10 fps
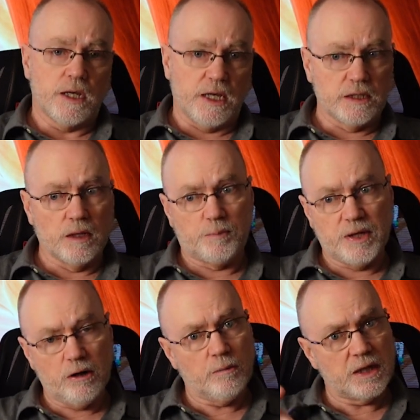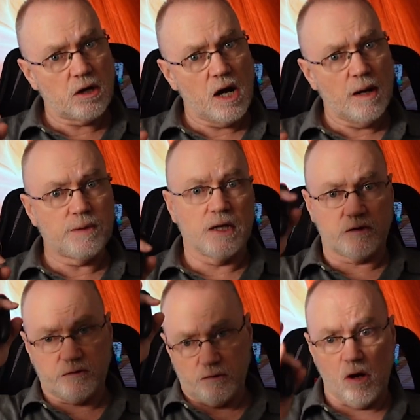and the pyramid
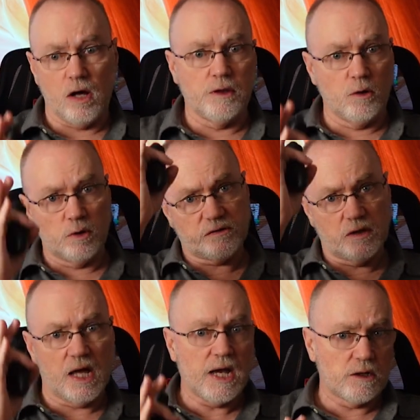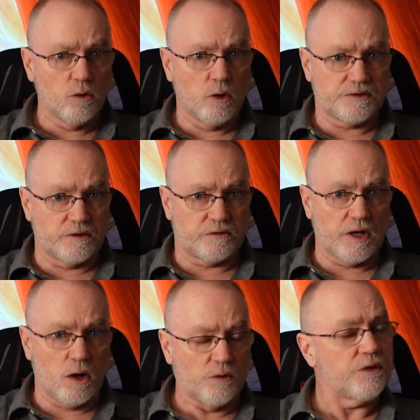complex, although it's aligned north to
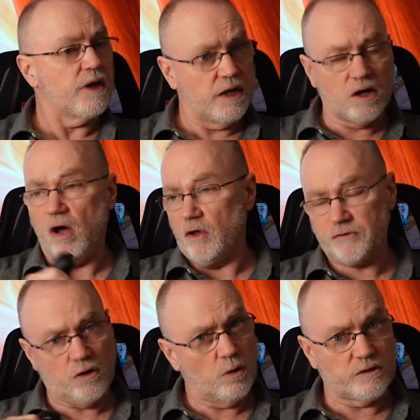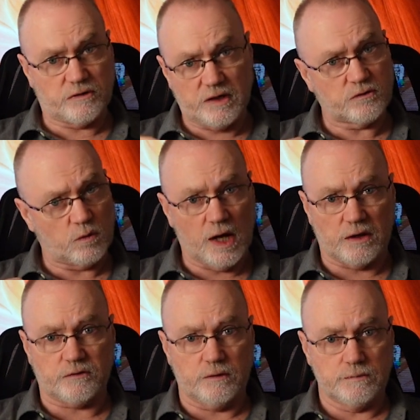south, it also is
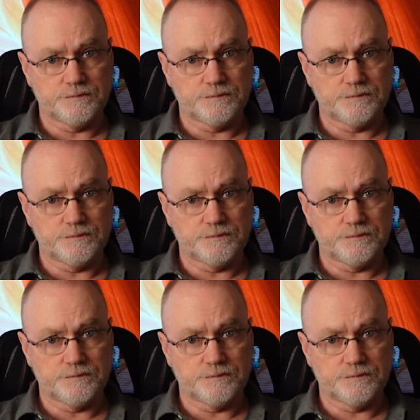east-west,